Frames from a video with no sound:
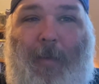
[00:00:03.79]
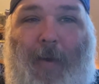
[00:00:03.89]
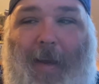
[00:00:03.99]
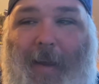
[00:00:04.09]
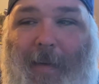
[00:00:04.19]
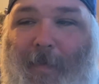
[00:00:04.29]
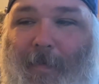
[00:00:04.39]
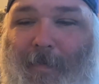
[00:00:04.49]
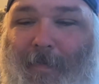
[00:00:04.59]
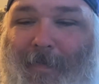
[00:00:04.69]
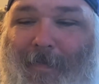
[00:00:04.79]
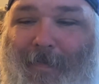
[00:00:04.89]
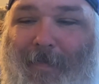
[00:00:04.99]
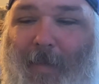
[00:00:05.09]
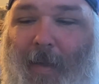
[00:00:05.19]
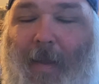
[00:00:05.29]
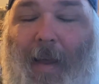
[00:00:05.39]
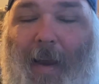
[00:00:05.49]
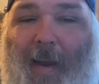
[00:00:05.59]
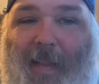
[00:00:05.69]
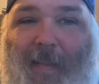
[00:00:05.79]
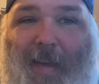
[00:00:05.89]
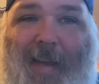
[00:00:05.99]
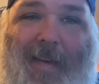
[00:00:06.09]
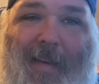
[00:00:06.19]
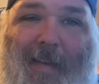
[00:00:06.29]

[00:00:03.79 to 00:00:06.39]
market. I got a lead.